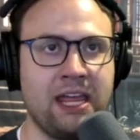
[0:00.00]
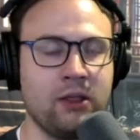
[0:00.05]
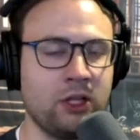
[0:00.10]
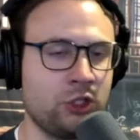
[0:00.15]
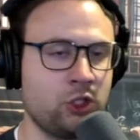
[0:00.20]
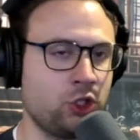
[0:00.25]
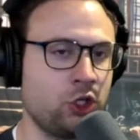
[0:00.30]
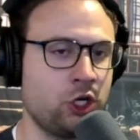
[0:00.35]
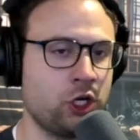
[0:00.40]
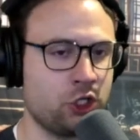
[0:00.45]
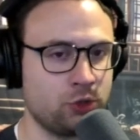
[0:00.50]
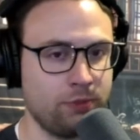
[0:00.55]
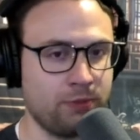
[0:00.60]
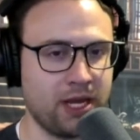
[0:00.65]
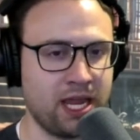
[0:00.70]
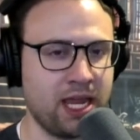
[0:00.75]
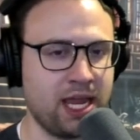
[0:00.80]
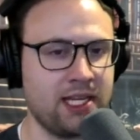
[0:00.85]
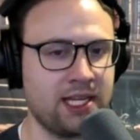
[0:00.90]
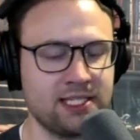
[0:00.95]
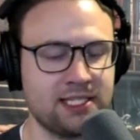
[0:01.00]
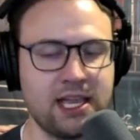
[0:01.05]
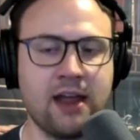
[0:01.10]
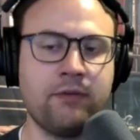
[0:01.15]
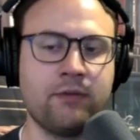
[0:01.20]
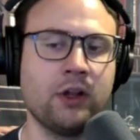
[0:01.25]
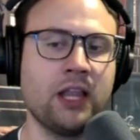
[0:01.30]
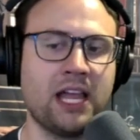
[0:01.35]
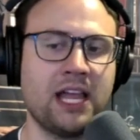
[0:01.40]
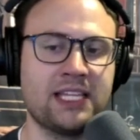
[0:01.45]
like traditional mechanics that
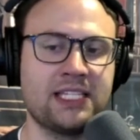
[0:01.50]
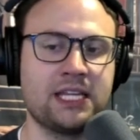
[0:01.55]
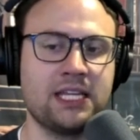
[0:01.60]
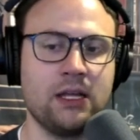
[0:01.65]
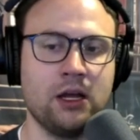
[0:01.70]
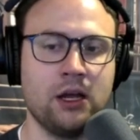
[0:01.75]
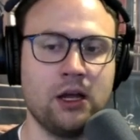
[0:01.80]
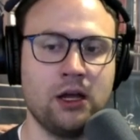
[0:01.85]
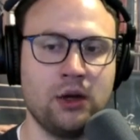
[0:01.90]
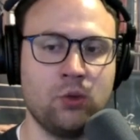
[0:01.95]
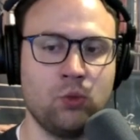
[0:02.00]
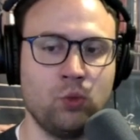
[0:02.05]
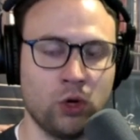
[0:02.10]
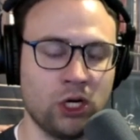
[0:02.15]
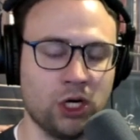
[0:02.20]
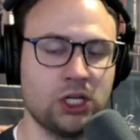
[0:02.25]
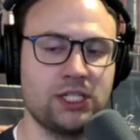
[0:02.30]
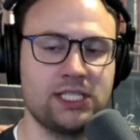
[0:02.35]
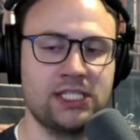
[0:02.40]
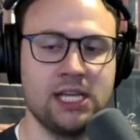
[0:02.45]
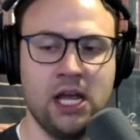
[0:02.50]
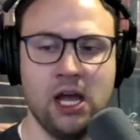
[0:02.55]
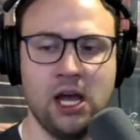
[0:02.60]
Everlast works,